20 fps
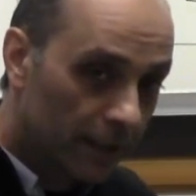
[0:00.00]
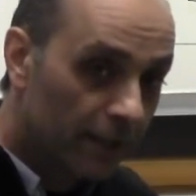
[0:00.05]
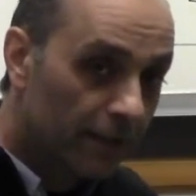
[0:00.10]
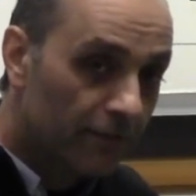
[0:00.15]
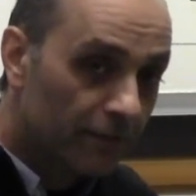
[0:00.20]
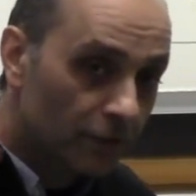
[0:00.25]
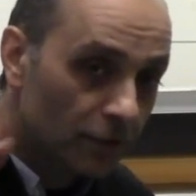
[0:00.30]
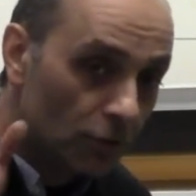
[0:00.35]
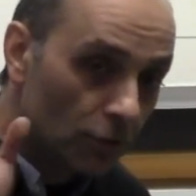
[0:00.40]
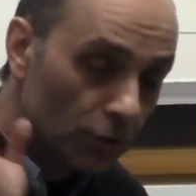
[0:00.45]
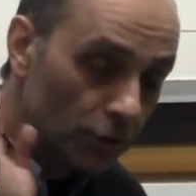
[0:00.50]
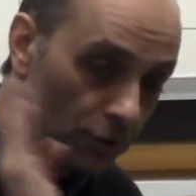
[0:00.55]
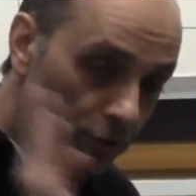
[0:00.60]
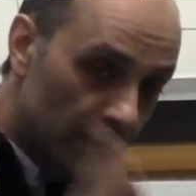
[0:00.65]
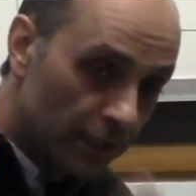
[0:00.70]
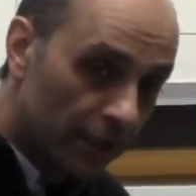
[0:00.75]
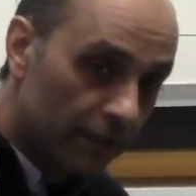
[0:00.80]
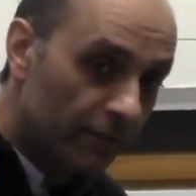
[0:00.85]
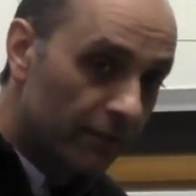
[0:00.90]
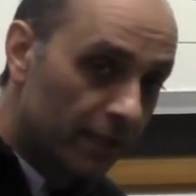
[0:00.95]
even though you
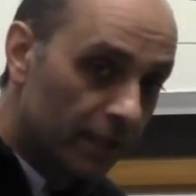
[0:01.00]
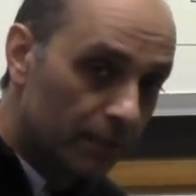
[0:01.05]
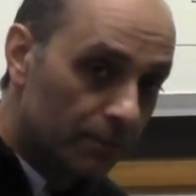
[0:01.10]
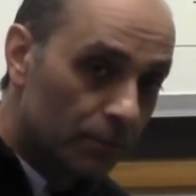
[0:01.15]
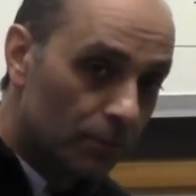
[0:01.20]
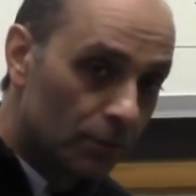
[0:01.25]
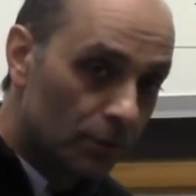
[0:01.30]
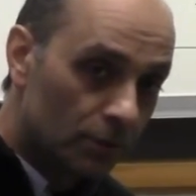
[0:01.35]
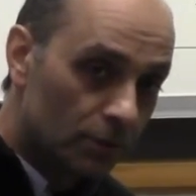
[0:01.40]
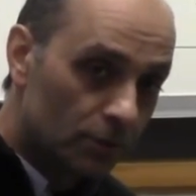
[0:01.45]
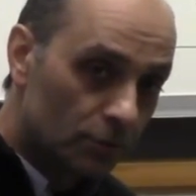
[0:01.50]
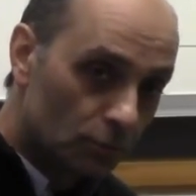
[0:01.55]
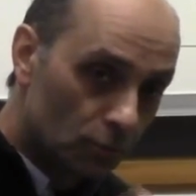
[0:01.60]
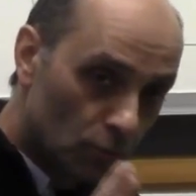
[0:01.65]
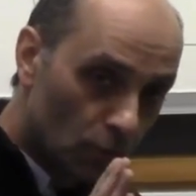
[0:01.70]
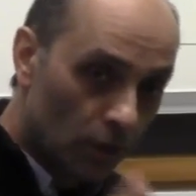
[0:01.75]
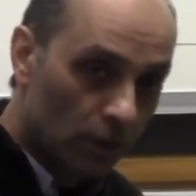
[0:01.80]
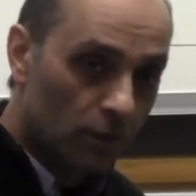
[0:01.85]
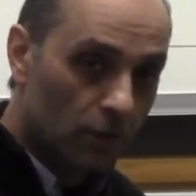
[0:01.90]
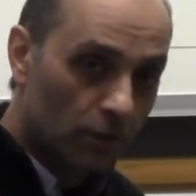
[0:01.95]
gave an input to
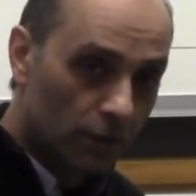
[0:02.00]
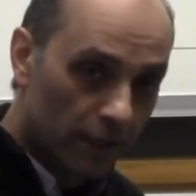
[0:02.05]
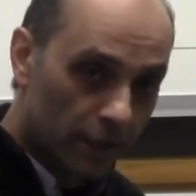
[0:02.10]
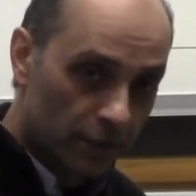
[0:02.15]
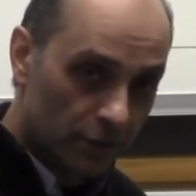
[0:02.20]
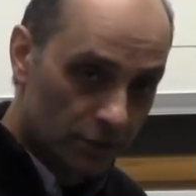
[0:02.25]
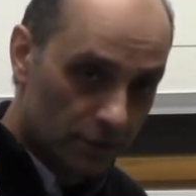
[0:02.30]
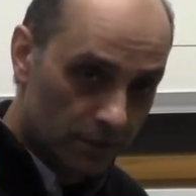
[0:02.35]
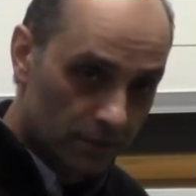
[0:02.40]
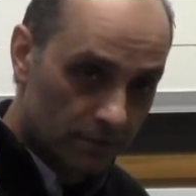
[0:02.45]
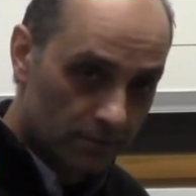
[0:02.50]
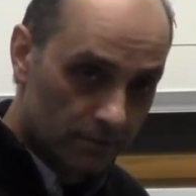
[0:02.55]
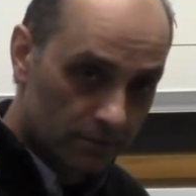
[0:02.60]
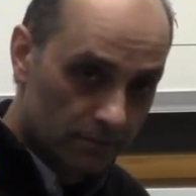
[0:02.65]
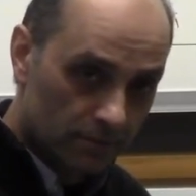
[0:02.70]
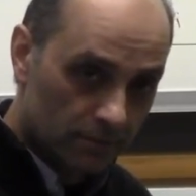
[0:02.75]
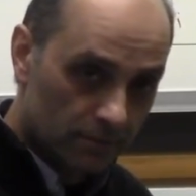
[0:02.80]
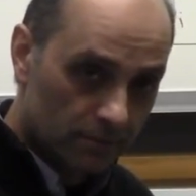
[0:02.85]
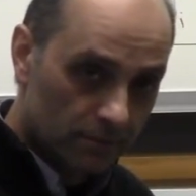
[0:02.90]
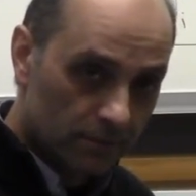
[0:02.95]
one location.
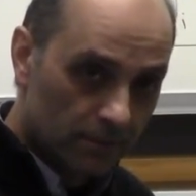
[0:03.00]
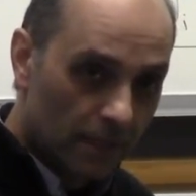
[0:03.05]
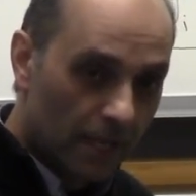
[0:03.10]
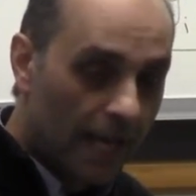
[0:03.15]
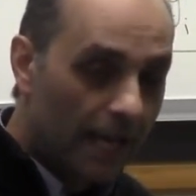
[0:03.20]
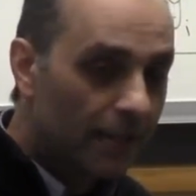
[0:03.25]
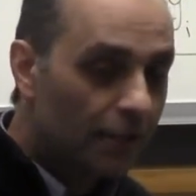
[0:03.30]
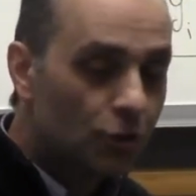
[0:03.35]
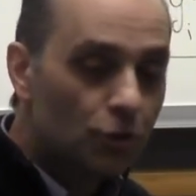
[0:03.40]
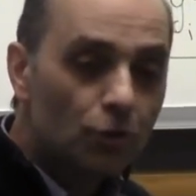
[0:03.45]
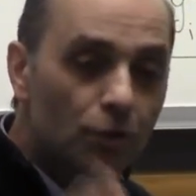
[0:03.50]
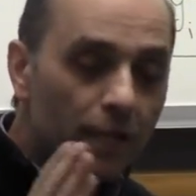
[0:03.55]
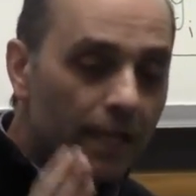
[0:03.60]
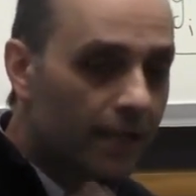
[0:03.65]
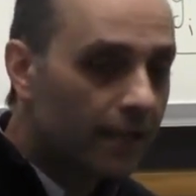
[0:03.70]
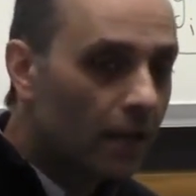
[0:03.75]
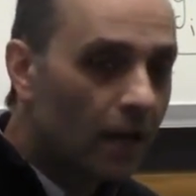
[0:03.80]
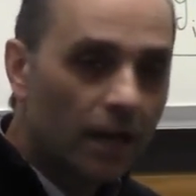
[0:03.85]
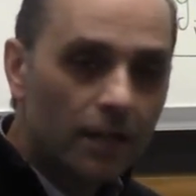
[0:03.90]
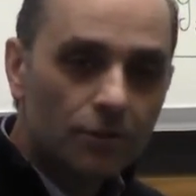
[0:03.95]
And you
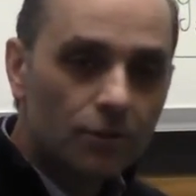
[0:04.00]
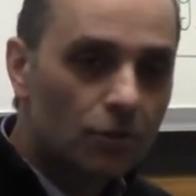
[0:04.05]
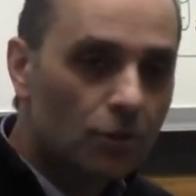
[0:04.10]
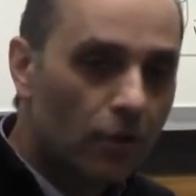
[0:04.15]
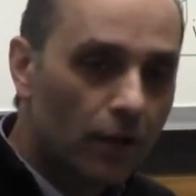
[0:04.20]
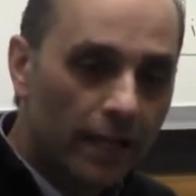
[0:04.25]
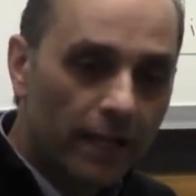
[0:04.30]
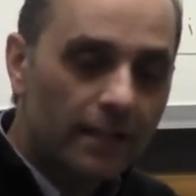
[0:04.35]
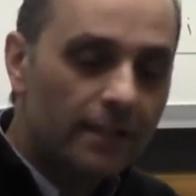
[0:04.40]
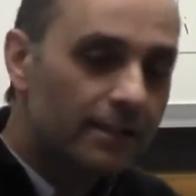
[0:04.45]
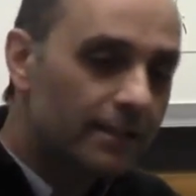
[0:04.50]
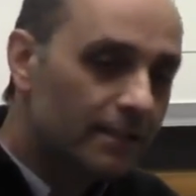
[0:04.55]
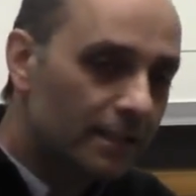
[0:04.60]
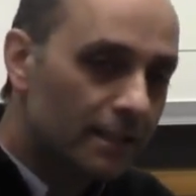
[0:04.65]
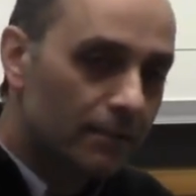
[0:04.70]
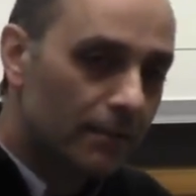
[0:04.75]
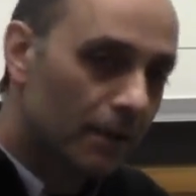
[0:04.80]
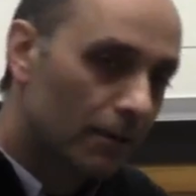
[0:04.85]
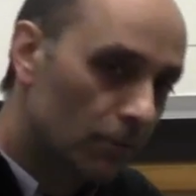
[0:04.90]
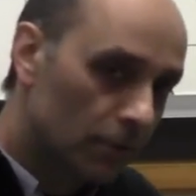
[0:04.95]
cannot know anything
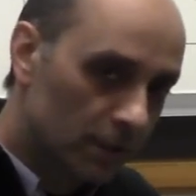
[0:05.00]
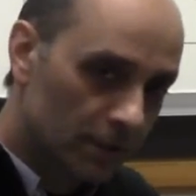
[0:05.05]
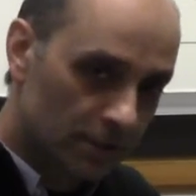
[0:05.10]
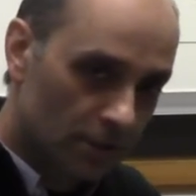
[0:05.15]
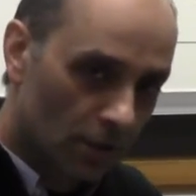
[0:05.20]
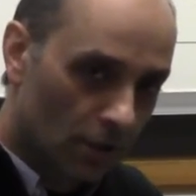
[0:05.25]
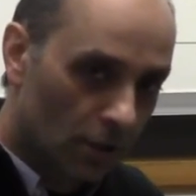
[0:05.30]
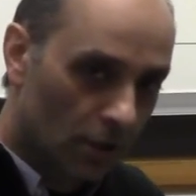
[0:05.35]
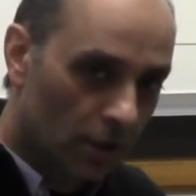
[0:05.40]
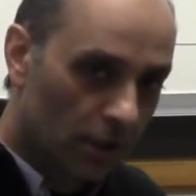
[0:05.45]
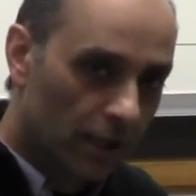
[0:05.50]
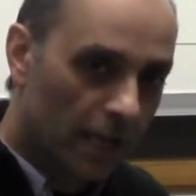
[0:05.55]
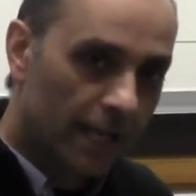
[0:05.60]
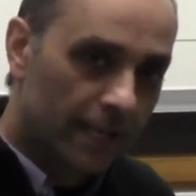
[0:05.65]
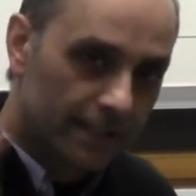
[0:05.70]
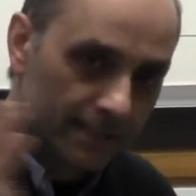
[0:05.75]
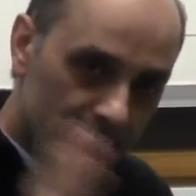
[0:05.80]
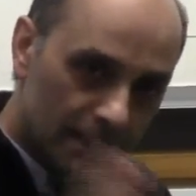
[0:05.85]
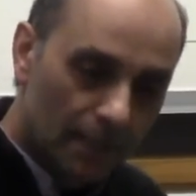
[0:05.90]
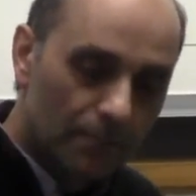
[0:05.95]
about what is learned
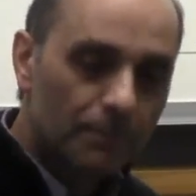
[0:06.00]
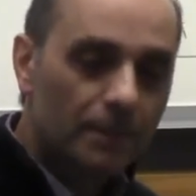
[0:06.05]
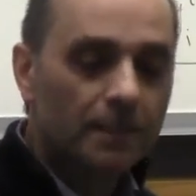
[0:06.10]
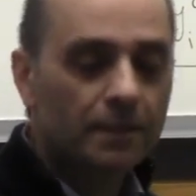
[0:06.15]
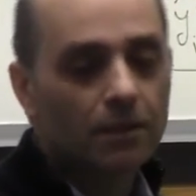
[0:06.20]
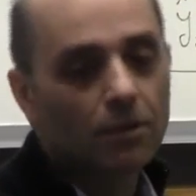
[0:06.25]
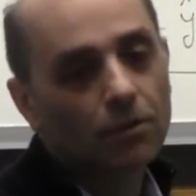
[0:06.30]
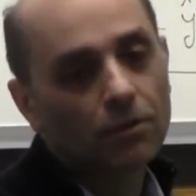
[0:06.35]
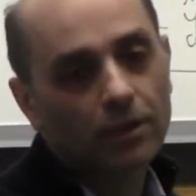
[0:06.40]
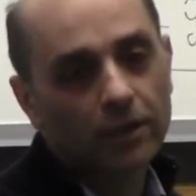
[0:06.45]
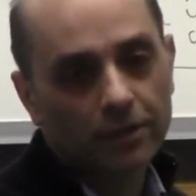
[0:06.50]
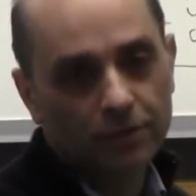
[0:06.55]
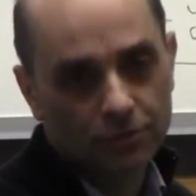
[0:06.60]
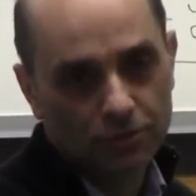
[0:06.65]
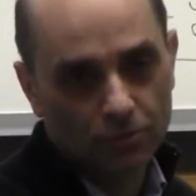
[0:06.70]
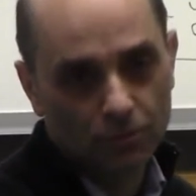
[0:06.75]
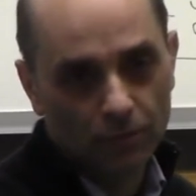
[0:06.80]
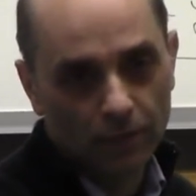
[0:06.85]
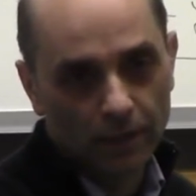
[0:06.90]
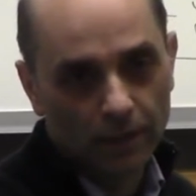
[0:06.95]
except at the
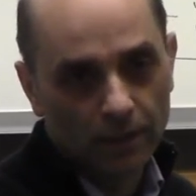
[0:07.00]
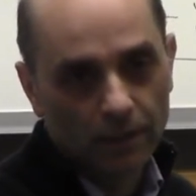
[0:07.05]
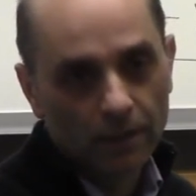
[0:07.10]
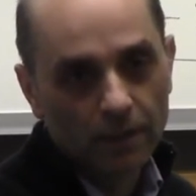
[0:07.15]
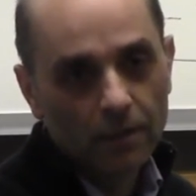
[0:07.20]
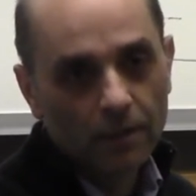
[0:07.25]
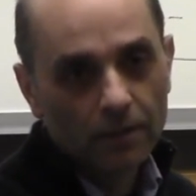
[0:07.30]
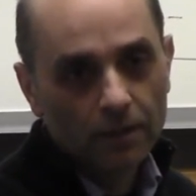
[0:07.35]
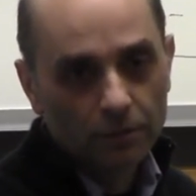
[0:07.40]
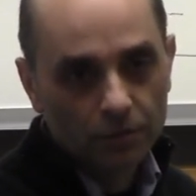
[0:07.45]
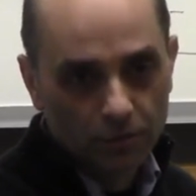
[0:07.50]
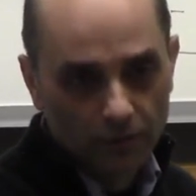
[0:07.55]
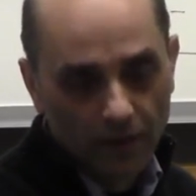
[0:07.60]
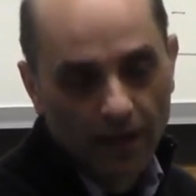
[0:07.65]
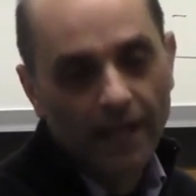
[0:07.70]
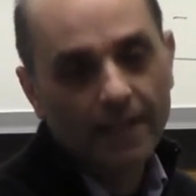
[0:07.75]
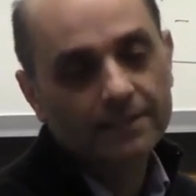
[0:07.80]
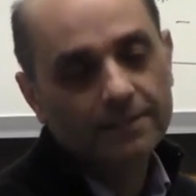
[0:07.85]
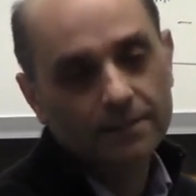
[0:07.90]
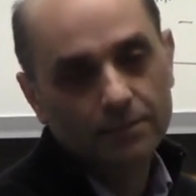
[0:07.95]
location where you've
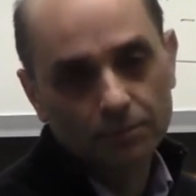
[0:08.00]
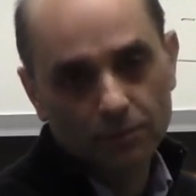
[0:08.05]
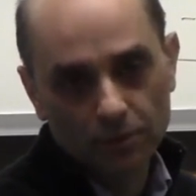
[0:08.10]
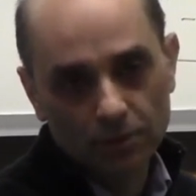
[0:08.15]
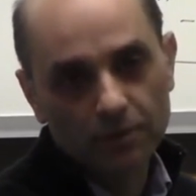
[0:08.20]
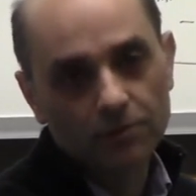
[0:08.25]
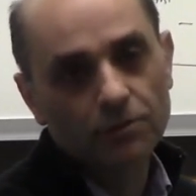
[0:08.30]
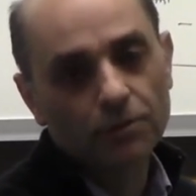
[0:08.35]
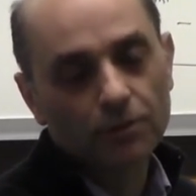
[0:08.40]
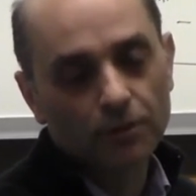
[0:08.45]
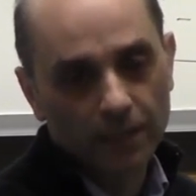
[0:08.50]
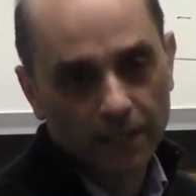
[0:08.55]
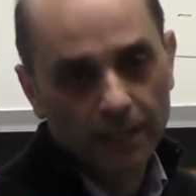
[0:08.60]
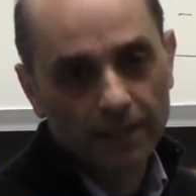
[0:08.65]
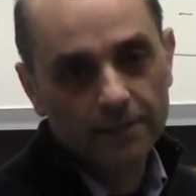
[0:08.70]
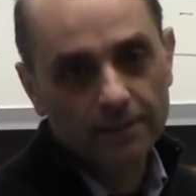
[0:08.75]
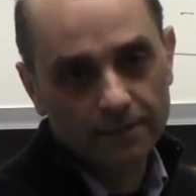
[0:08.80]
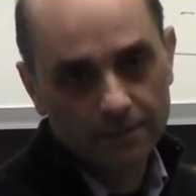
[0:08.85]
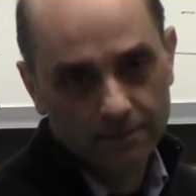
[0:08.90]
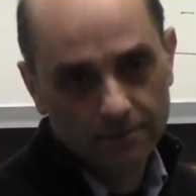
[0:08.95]
asked them to give you a
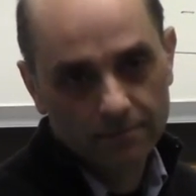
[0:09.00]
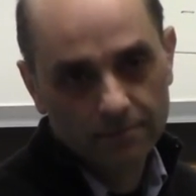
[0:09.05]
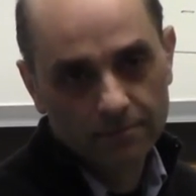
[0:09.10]
guess.